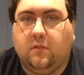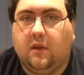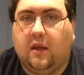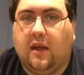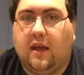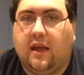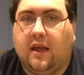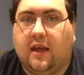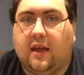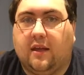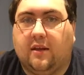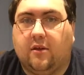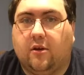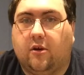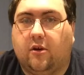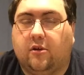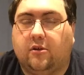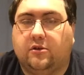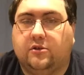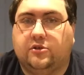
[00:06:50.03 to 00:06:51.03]
And
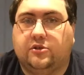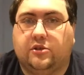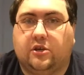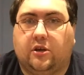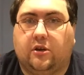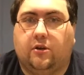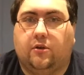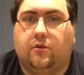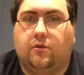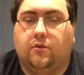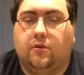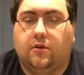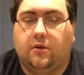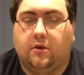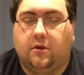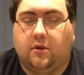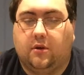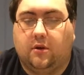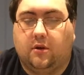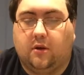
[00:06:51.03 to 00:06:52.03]

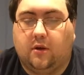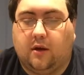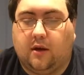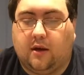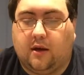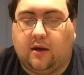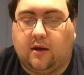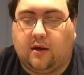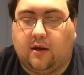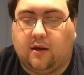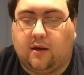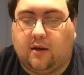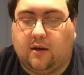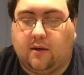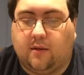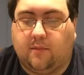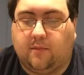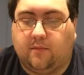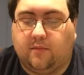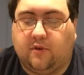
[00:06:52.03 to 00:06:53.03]
also,
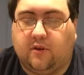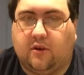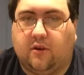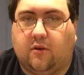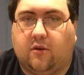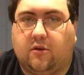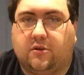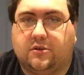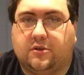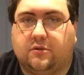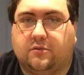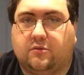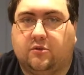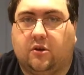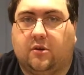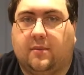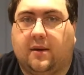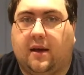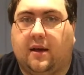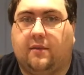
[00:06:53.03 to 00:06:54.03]
also
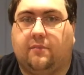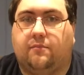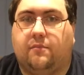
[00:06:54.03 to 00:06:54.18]
talk about.